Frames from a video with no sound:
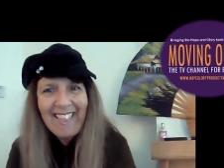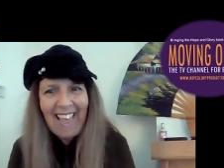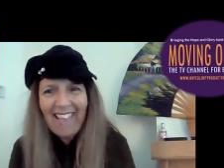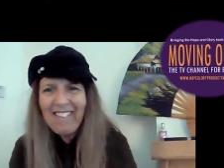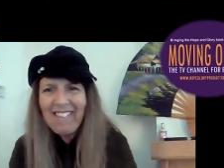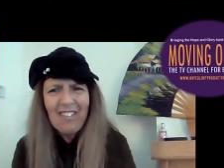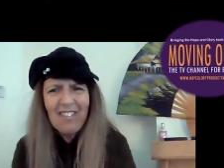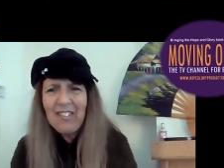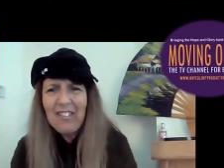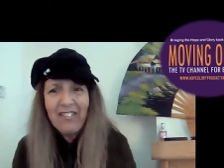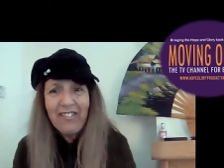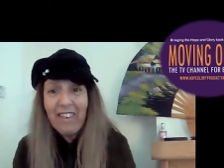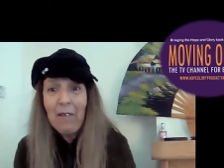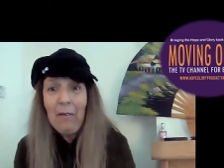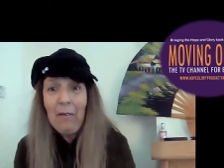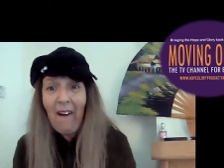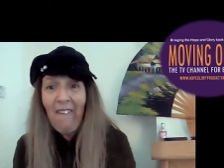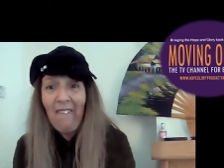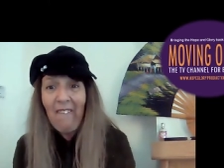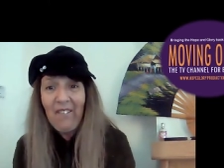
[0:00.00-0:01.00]
That's all she
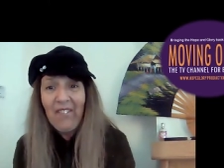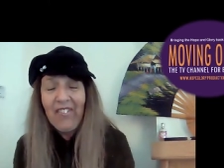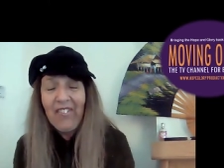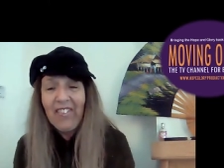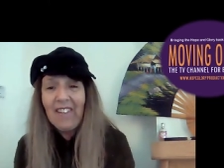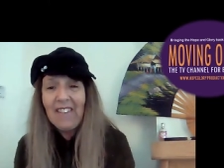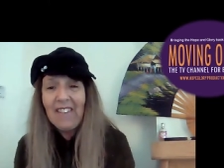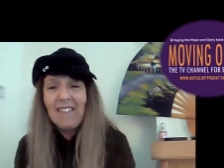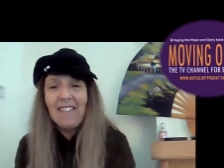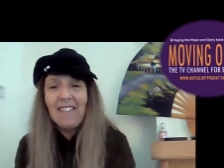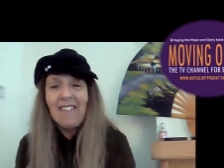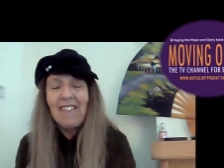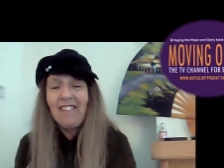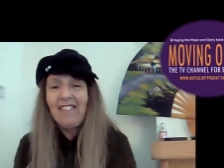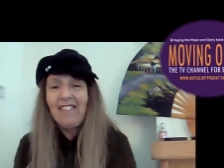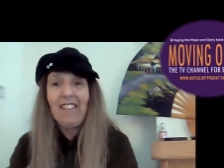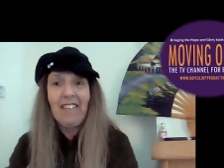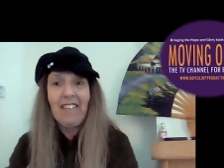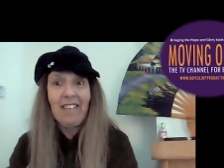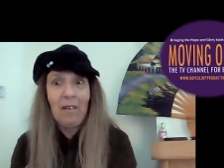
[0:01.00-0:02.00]
wants.
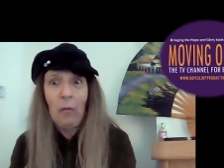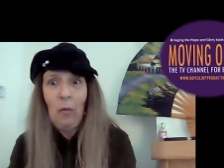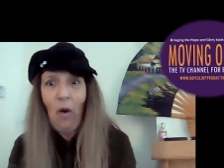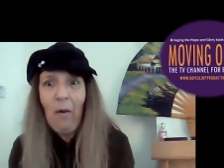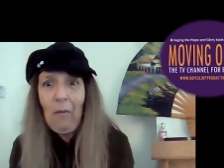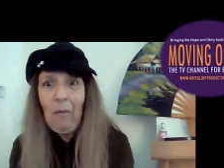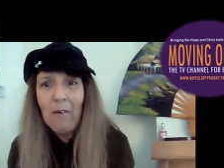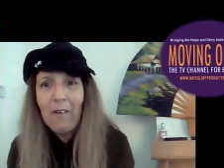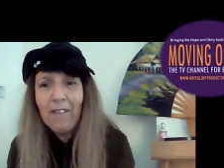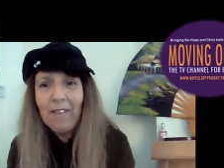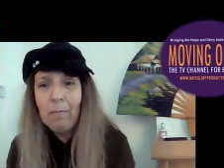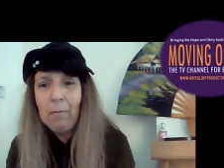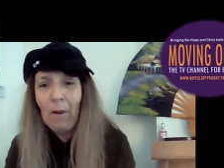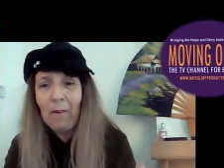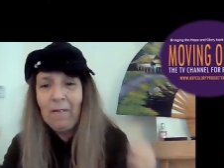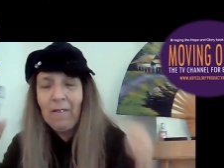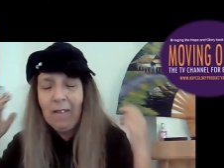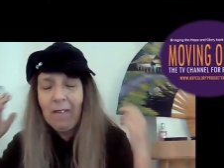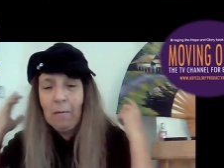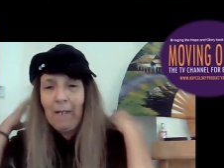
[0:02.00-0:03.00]
She doesn't want
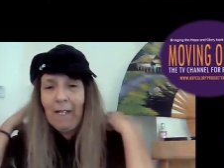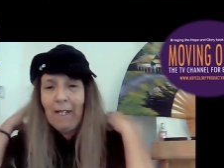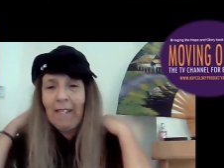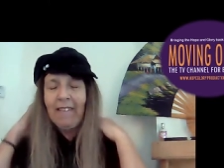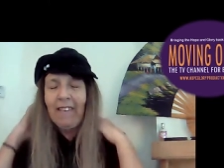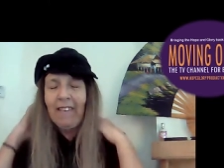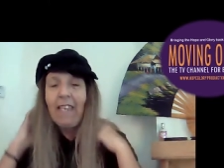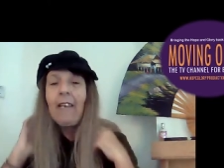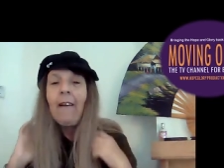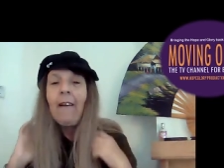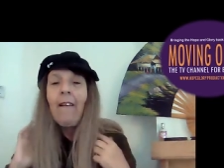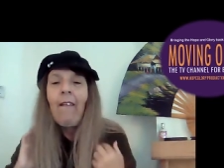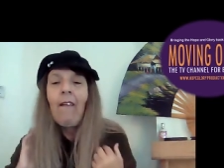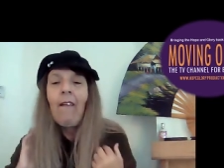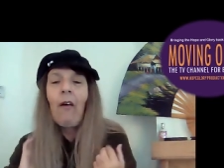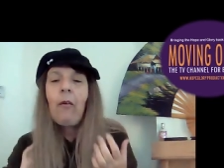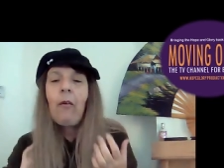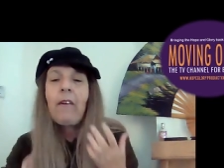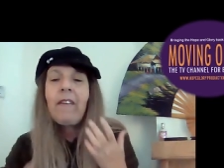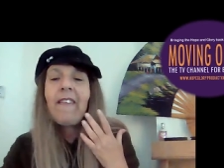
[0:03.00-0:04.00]
responsibility,
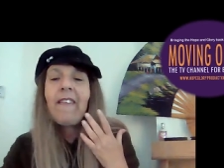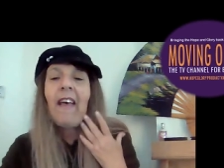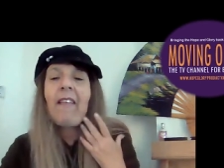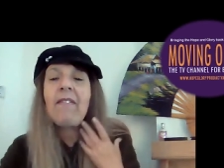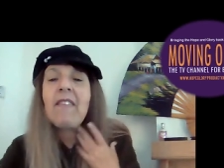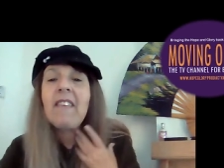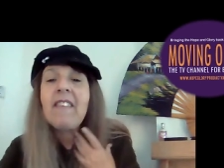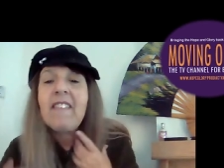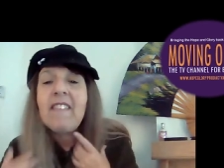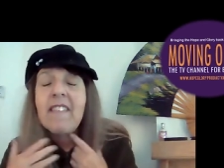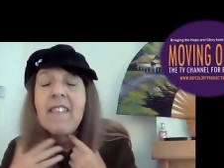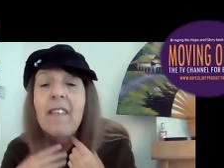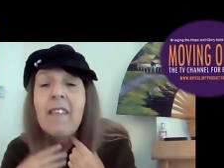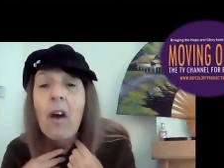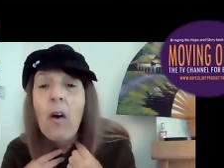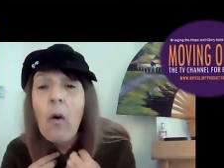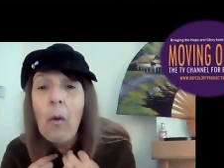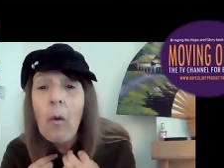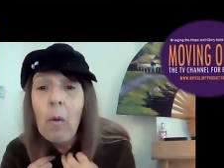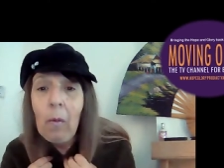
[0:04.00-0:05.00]
or is that the
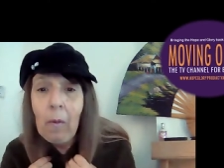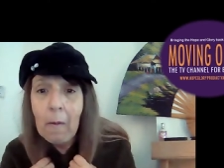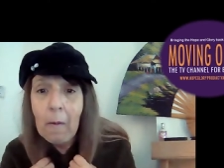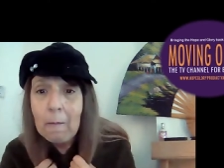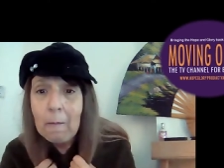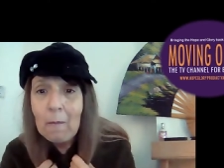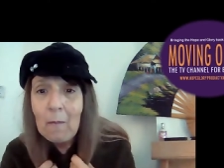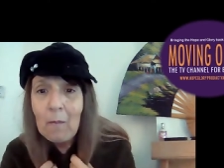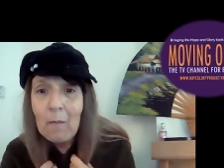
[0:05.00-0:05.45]
soul?